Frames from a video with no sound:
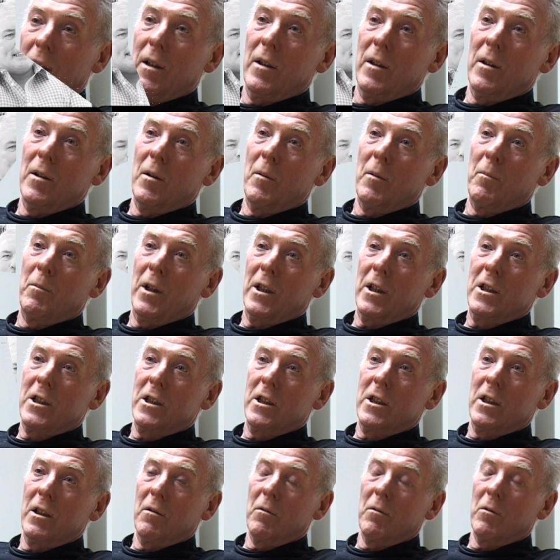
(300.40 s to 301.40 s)
Uh, the
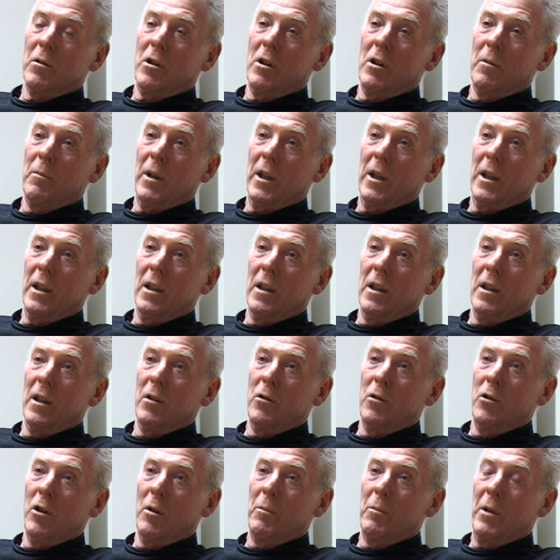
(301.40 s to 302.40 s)
Brits would come in,
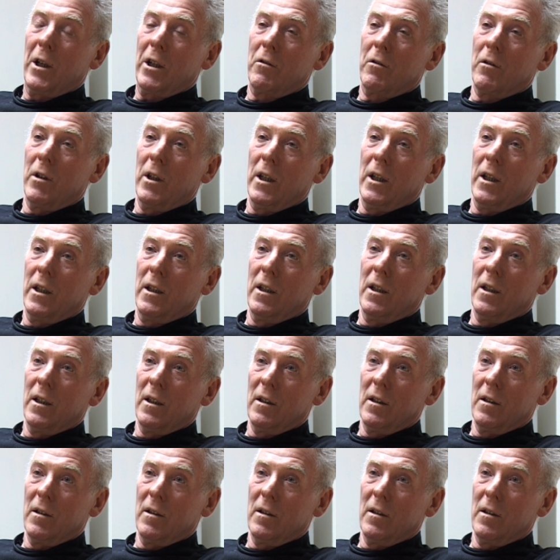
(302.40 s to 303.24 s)
the Brits raid.